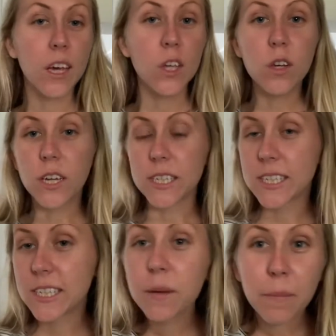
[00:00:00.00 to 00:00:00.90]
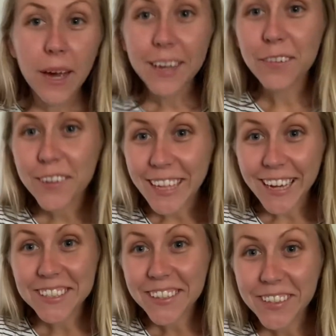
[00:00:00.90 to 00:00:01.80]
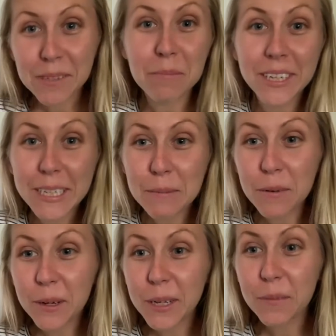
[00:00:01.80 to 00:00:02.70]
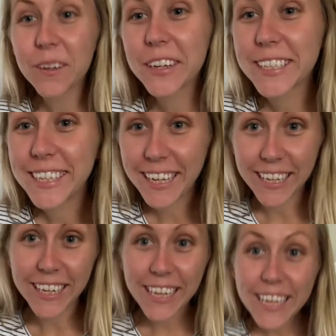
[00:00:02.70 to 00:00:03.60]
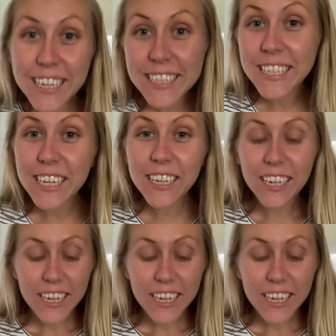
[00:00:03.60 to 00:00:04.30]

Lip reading: You can sit back and relax on this Monday morning. We're going to take it easy.